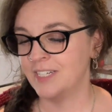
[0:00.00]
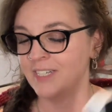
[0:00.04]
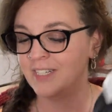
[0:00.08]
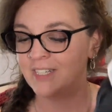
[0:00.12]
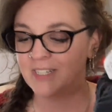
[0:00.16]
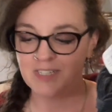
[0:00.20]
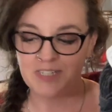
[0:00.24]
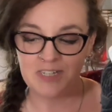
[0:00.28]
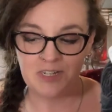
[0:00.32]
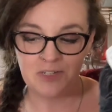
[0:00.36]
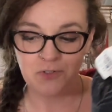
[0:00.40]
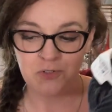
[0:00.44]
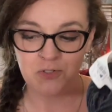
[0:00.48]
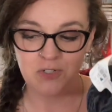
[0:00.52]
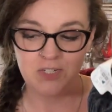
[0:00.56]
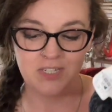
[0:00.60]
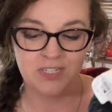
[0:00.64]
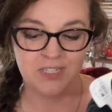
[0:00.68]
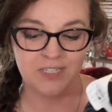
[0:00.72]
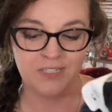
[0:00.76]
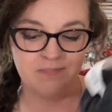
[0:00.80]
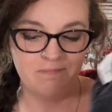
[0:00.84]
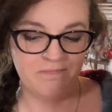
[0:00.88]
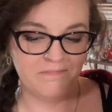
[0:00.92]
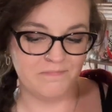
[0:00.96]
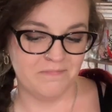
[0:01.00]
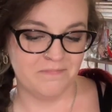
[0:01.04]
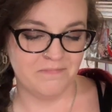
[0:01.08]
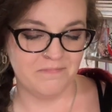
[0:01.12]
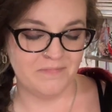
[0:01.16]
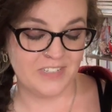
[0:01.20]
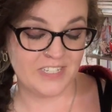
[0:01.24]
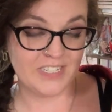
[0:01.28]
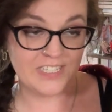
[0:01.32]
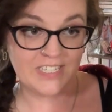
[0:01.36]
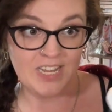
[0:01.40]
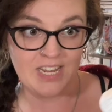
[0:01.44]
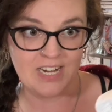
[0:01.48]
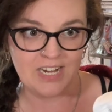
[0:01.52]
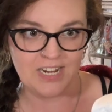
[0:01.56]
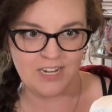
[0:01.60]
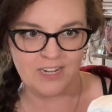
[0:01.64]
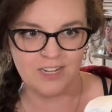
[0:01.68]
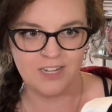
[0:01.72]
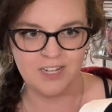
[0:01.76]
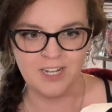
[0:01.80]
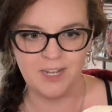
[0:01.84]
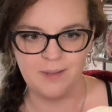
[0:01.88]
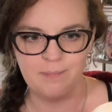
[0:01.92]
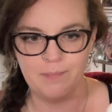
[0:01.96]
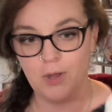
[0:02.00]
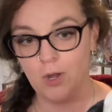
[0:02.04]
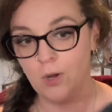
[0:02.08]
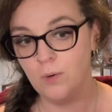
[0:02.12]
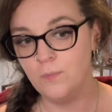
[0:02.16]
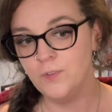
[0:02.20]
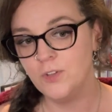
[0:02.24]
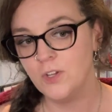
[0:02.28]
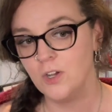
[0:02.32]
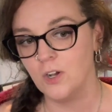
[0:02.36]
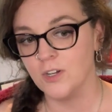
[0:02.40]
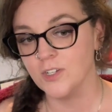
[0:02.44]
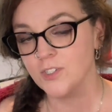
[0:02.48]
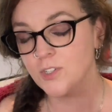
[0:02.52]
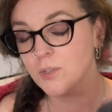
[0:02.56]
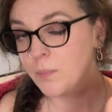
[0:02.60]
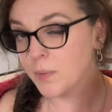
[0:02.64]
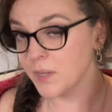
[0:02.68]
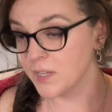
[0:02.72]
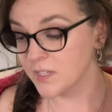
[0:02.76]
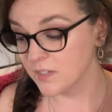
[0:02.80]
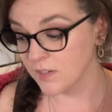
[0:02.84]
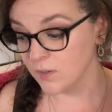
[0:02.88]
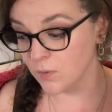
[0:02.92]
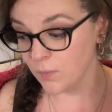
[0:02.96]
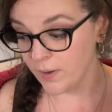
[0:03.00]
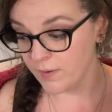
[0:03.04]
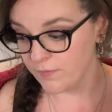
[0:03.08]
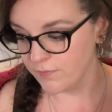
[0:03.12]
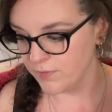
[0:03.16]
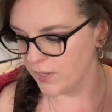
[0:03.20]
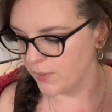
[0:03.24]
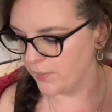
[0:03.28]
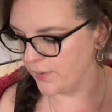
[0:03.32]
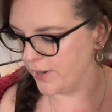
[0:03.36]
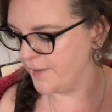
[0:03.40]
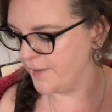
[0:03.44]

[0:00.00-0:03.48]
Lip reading: sounds really exciting. Hopefully it also makes it quite flowy. I